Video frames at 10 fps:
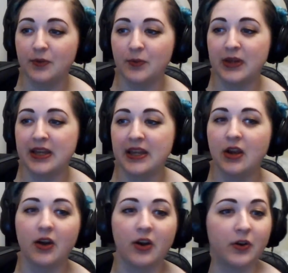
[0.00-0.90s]
we
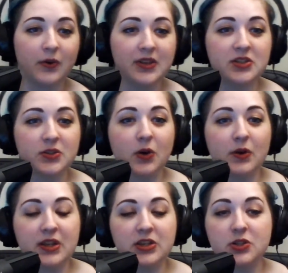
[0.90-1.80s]
are going to go
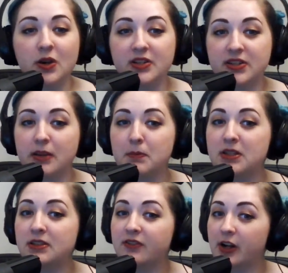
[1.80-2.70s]
into our segment of